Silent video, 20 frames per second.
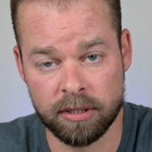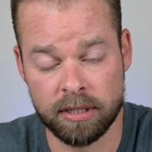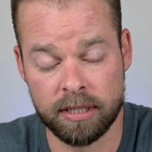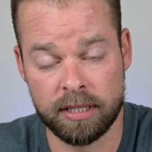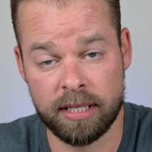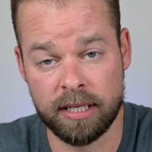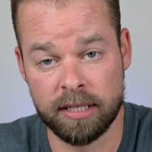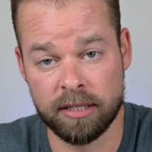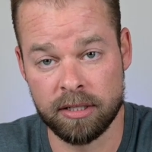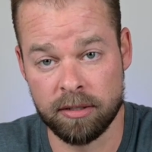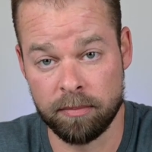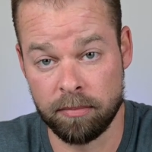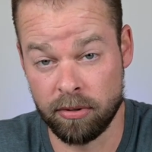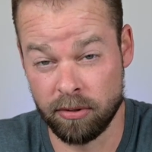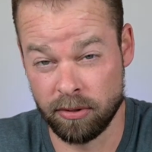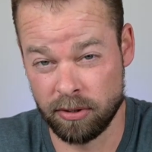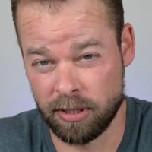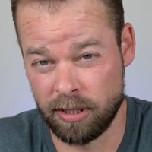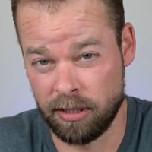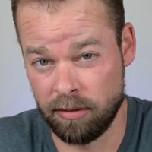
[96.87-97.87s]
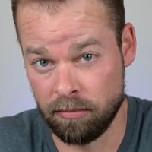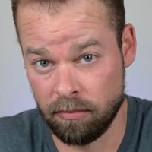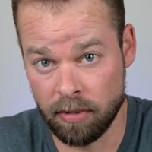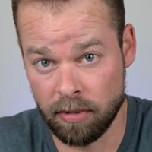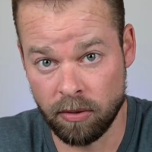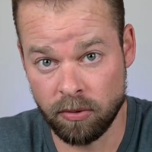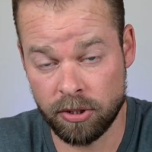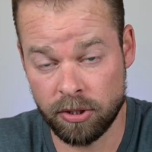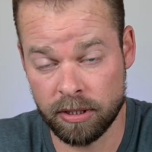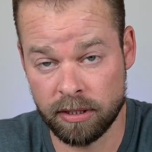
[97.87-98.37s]
detects a person in
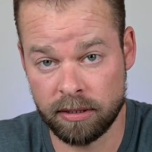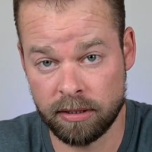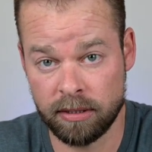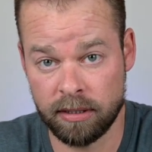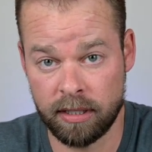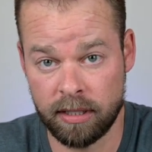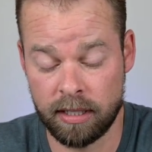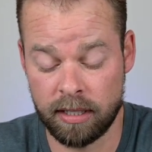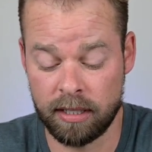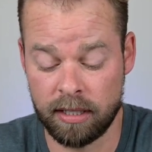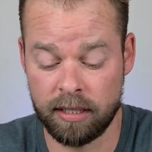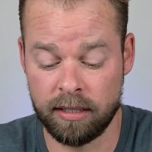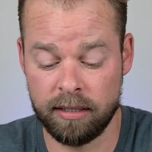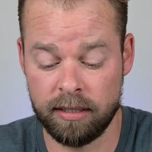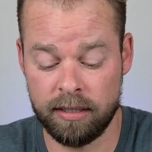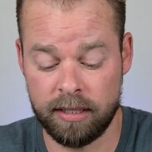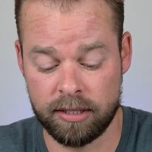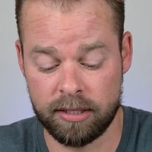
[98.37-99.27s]
motion uh,